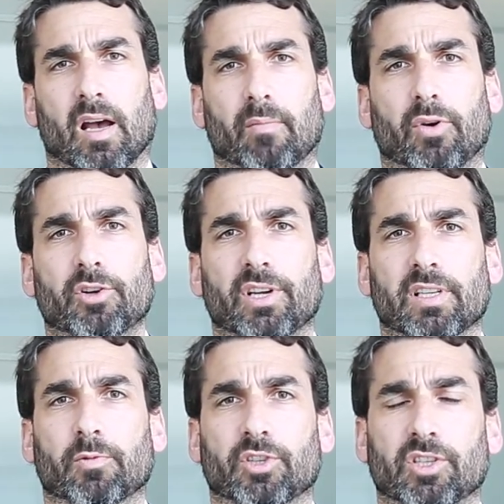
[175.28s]

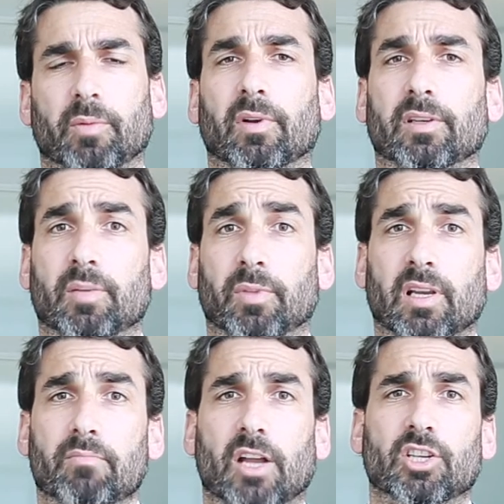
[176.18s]
Projects which are
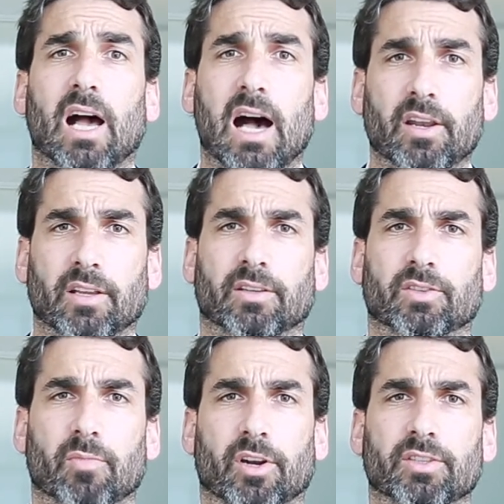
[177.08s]
typically much harder
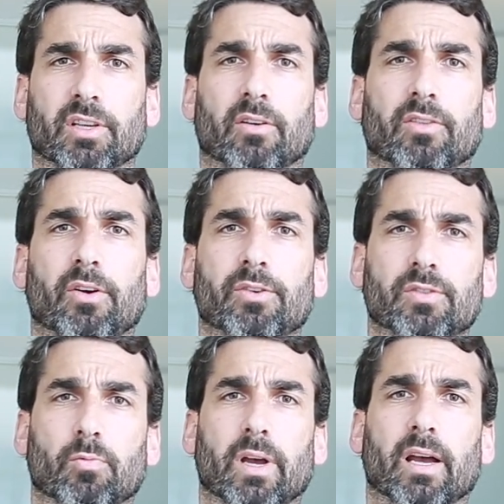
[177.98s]
to monitor are
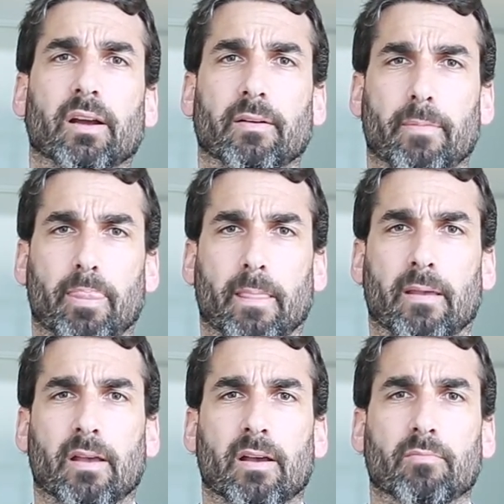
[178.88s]
those where
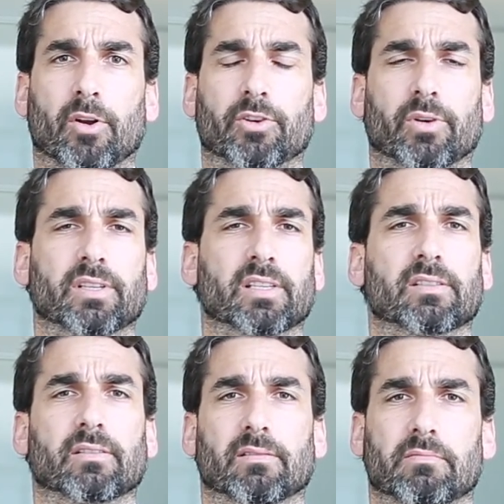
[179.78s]
monitoring
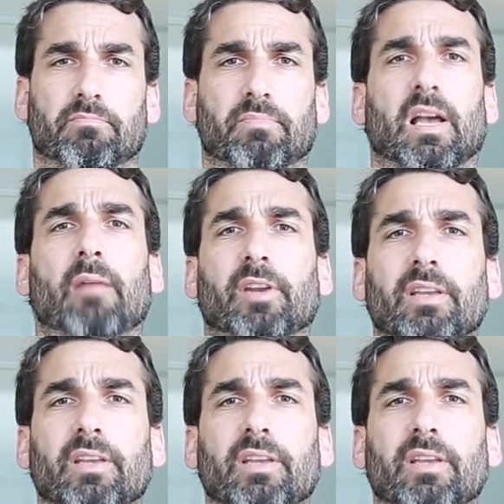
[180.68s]
doesn't become an